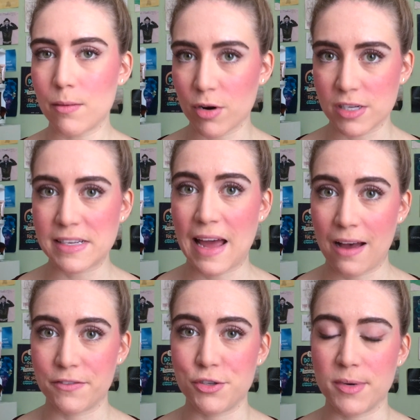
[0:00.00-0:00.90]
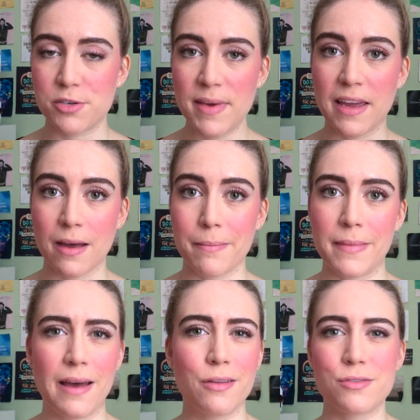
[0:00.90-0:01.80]
a person have too much makeup?
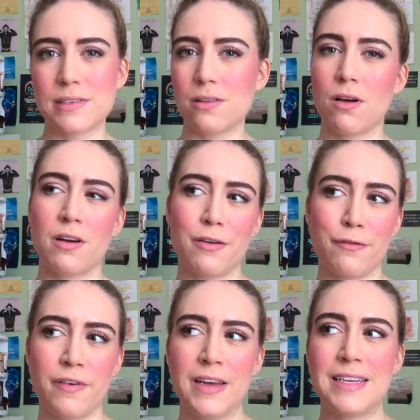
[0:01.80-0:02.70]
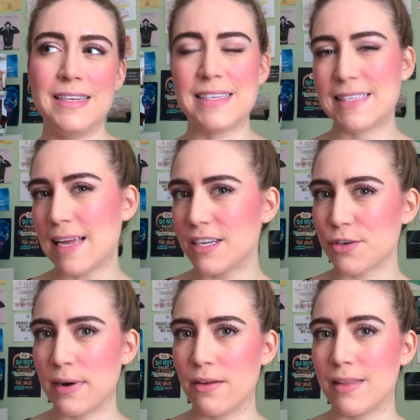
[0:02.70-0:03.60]
Now, there's a lot of dissent
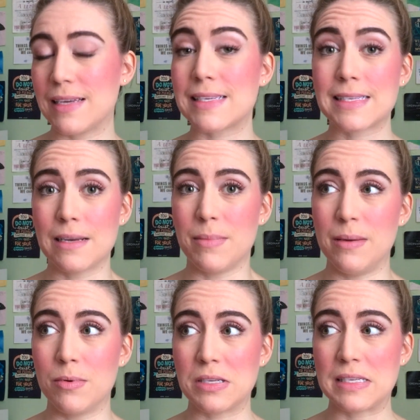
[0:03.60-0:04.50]
around this. Some people